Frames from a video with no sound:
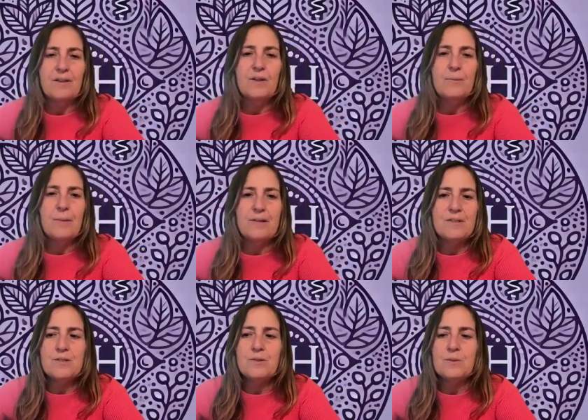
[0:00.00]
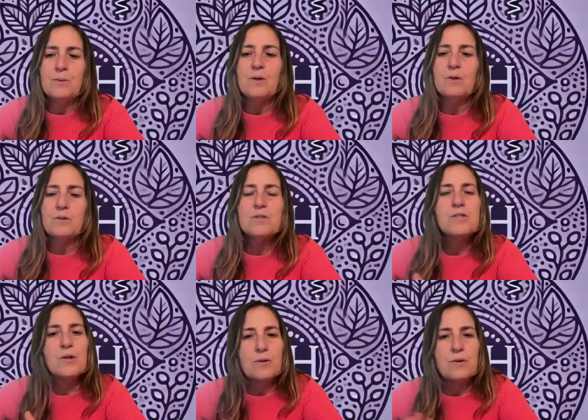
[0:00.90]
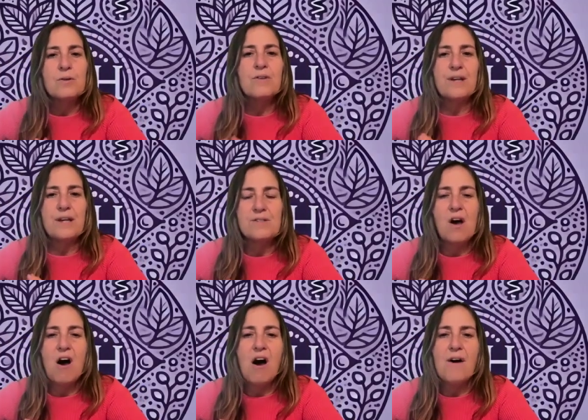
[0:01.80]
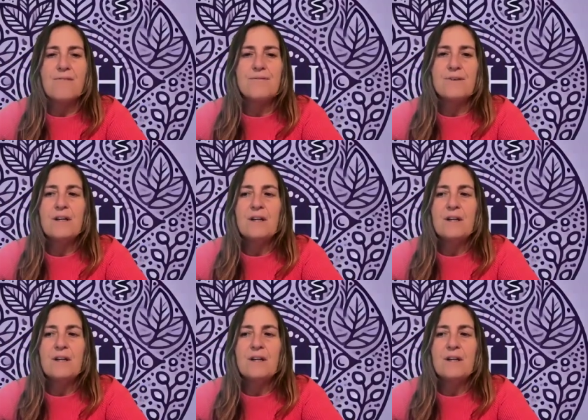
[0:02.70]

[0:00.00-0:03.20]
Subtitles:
You want to turn things off